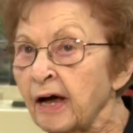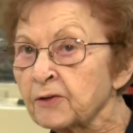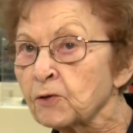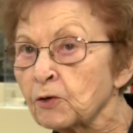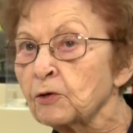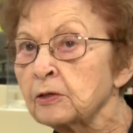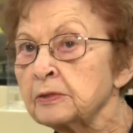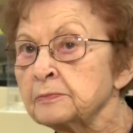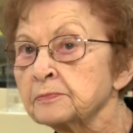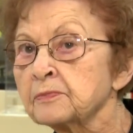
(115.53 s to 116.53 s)
other
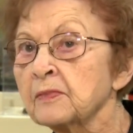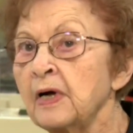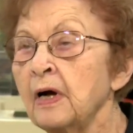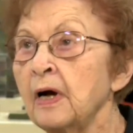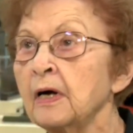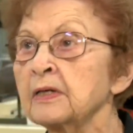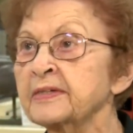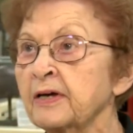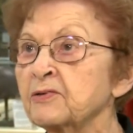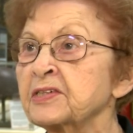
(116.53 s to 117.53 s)

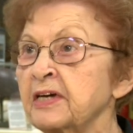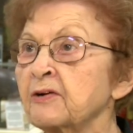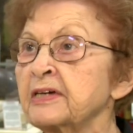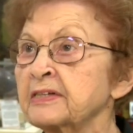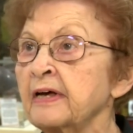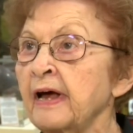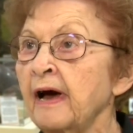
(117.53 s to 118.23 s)
secretaries.